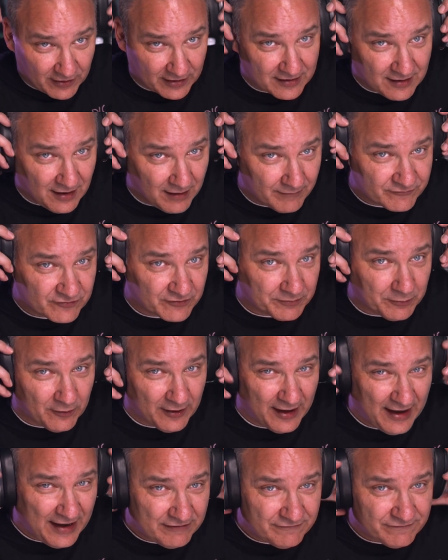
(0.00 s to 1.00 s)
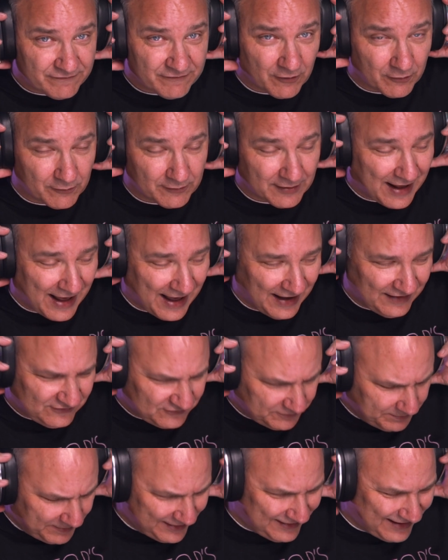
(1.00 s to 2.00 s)
a comfortable headphone. I
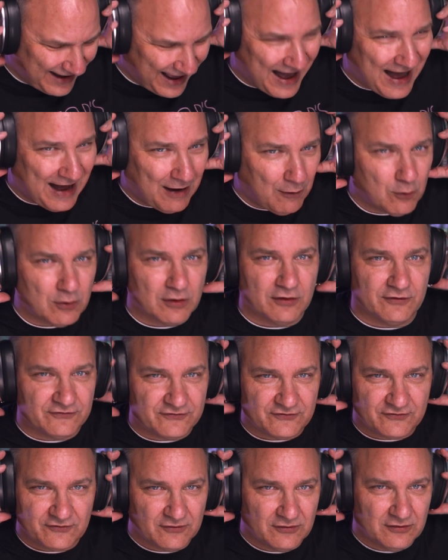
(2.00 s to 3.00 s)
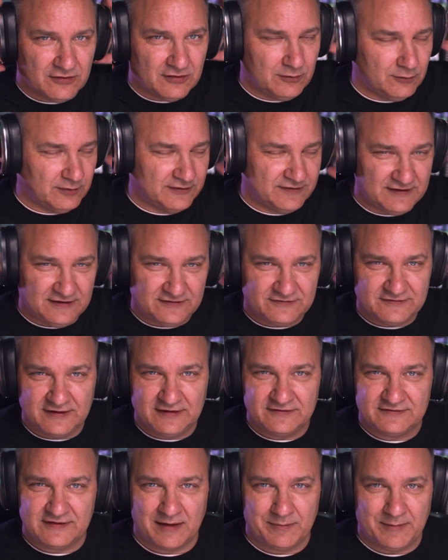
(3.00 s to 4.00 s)
spend hours with these
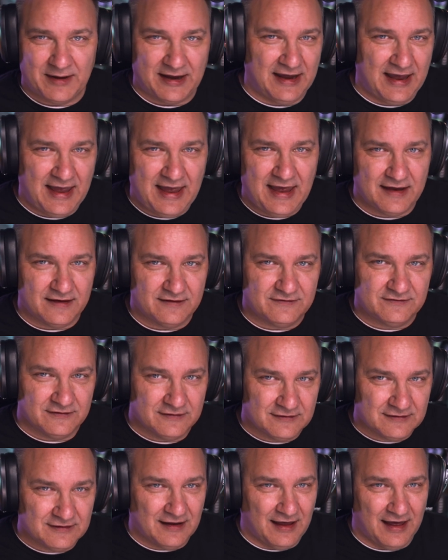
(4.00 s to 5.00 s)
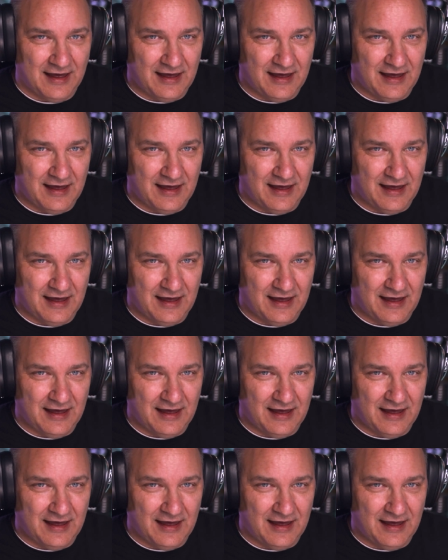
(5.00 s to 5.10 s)
things on my head, and